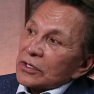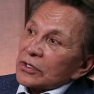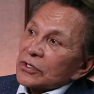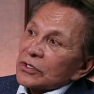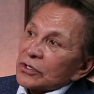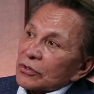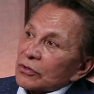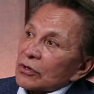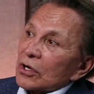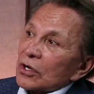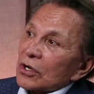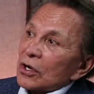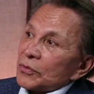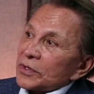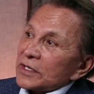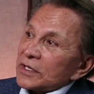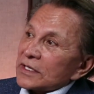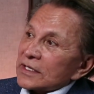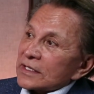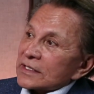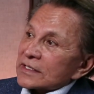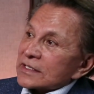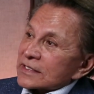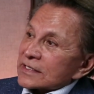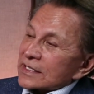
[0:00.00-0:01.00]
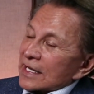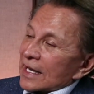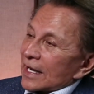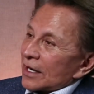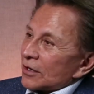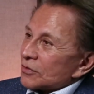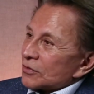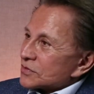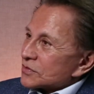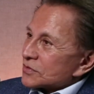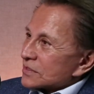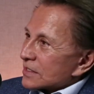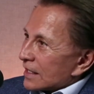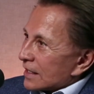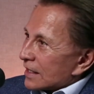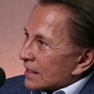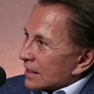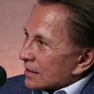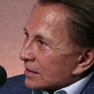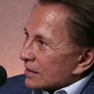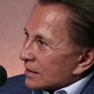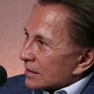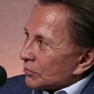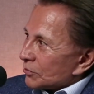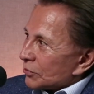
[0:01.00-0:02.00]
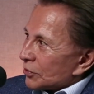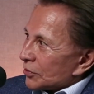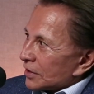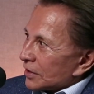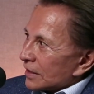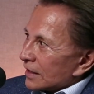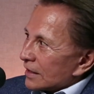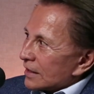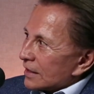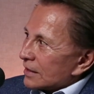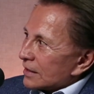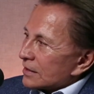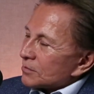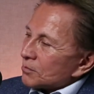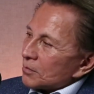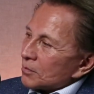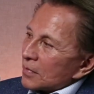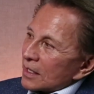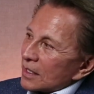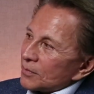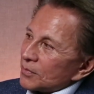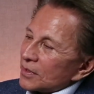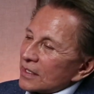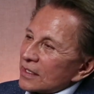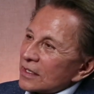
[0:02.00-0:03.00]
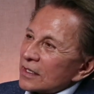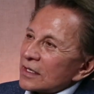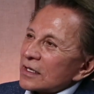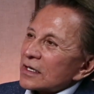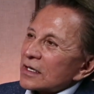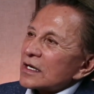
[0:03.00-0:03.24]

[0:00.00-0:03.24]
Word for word: you're going into towns and bringing maybe